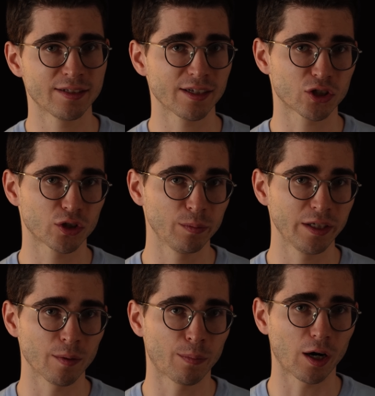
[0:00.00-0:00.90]
is
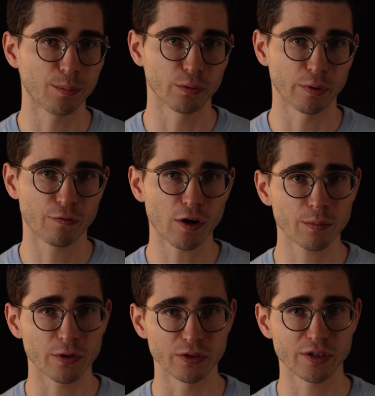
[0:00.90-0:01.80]
extremely unpopular with
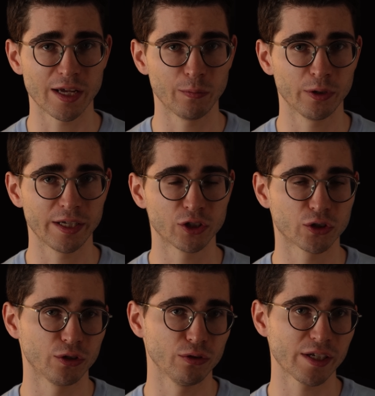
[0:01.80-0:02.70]
farmers and would
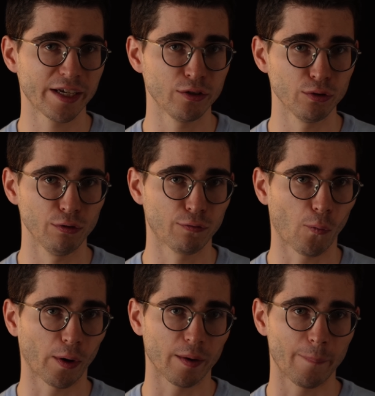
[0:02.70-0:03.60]
introduce a new
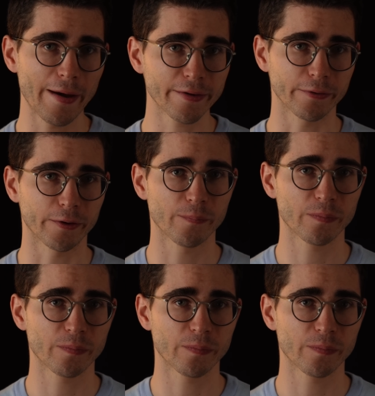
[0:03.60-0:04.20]
foreign competitor.